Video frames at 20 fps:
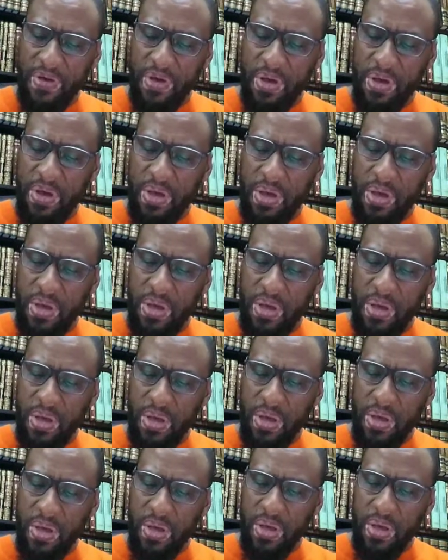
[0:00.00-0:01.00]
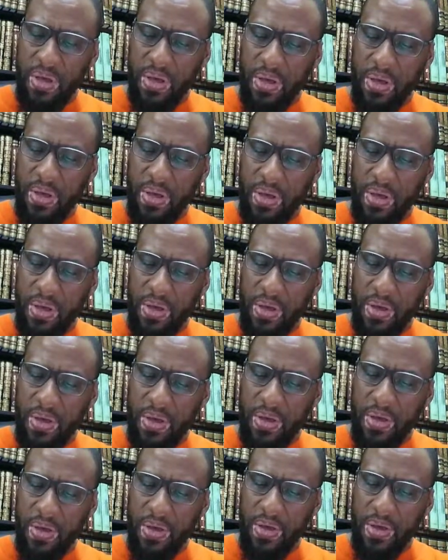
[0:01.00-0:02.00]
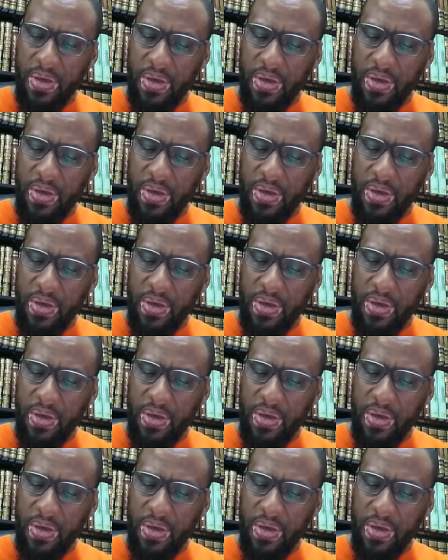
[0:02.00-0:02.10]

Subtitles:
Nobody speaks.